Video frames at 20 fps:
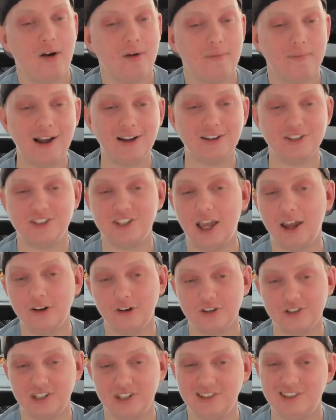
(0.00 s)
Miles
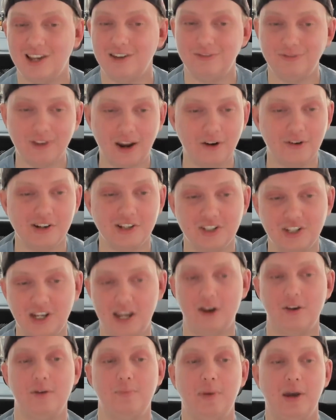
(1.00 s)
Sanders is a very
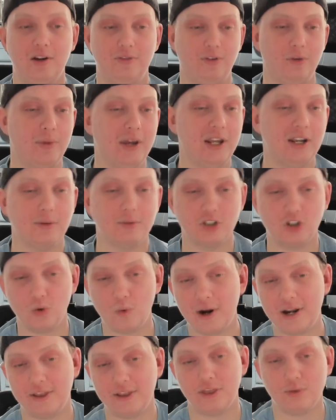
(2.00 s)
scary pick for me at number
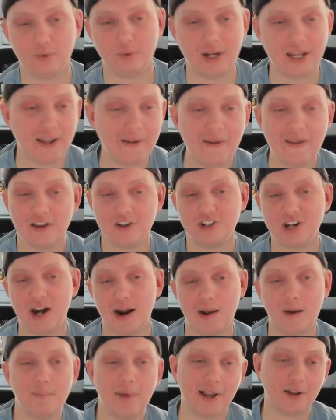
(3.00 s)
23. Shout
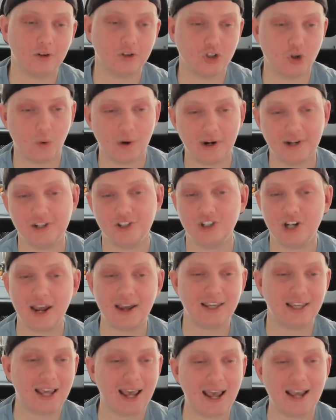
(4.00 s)
out Michael Jordan,
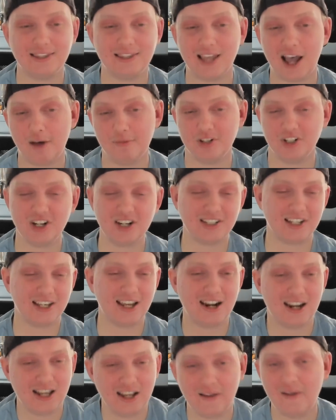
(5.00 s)
J.K. Dobbins. Just
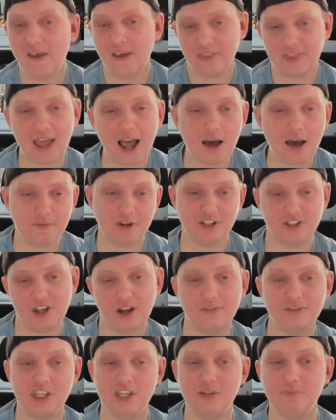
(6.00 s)
kidding. Dobbins
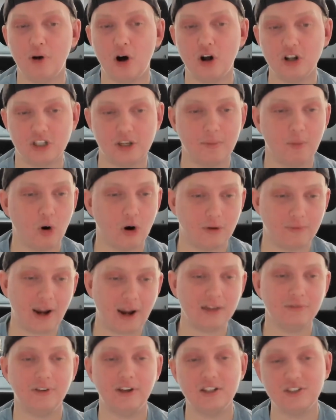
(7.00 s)
of the Baltimore
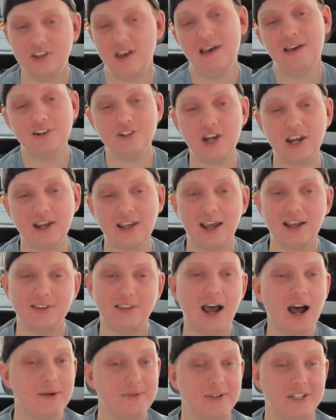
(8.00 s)
Ravens. J.K.
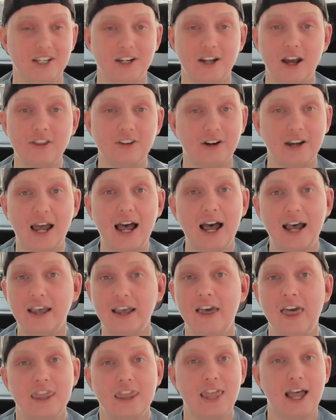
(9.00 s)
Dobbins, another guy
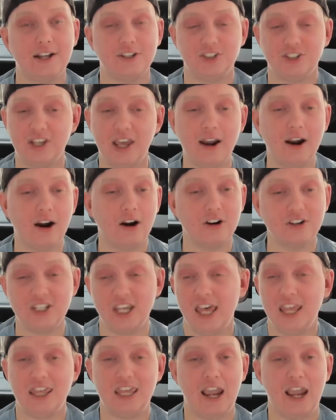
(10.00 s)
that scares
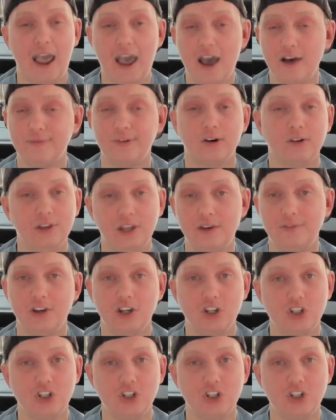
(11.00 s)
the ever-living